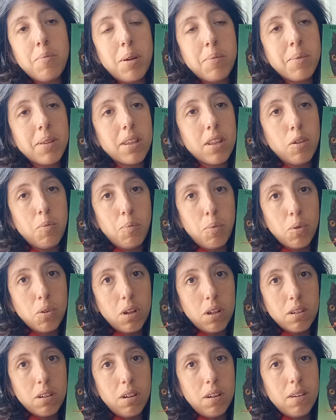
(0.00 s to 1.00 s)
by Mikhail
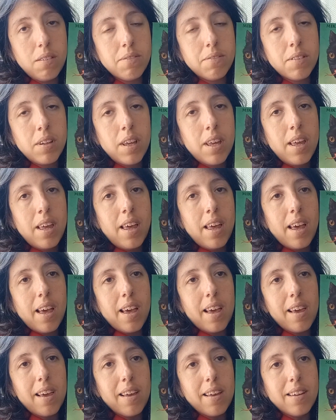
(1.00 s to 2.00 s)
Bulgakov.
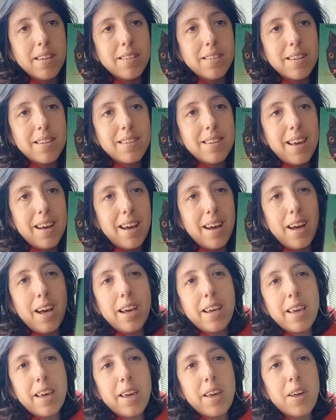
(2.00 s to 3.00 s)
And yeah, I
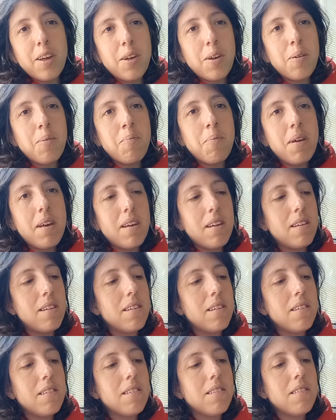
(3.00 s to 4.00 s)
am
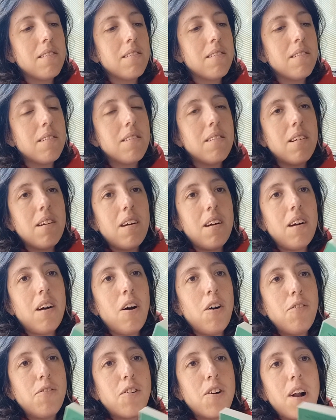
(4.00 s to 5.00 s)

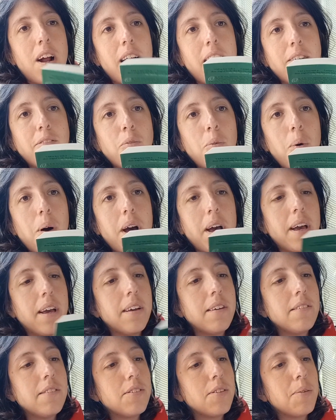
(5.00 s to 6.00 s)
over halfway.
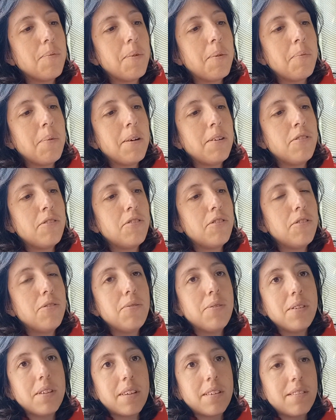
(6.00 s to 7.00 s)
So I'm on page
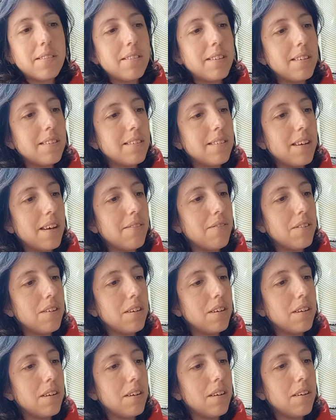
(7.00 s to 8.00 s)

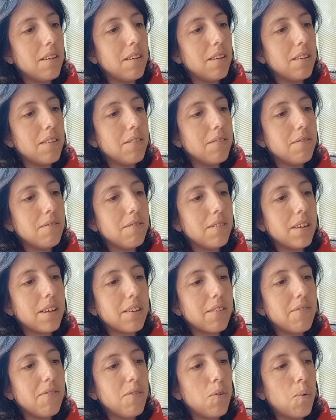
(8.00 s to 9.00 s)
267 of like
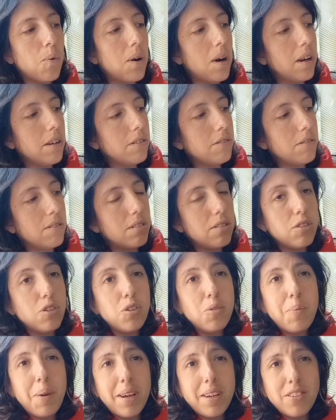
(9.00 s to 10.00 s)
402
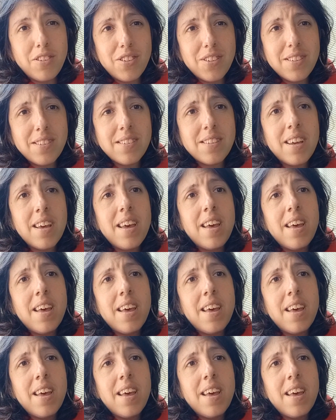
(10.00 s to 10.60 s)
pages.